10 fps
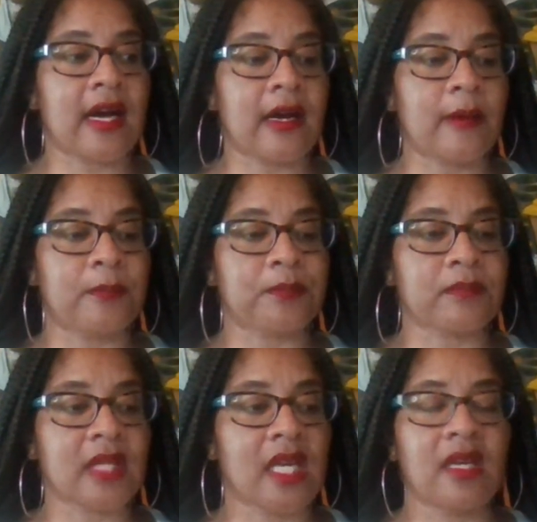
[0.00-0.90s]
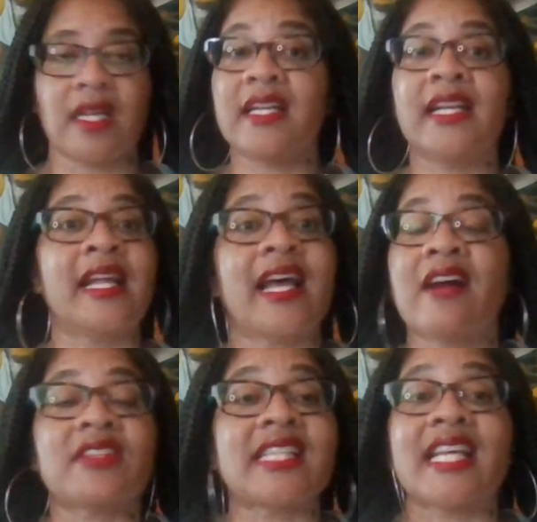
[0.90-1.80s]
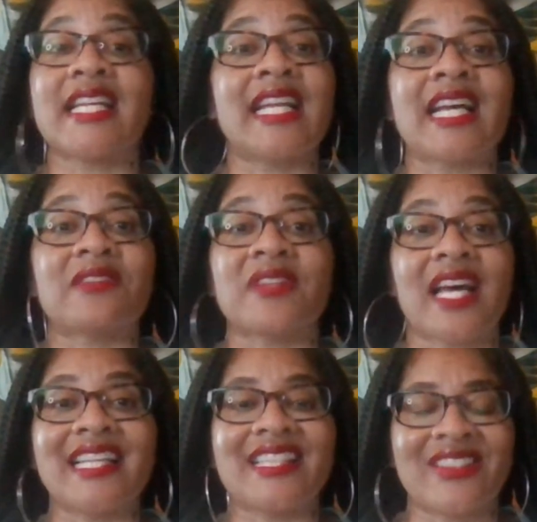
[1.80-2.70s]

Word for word: and I'll just say in a negative light, okay?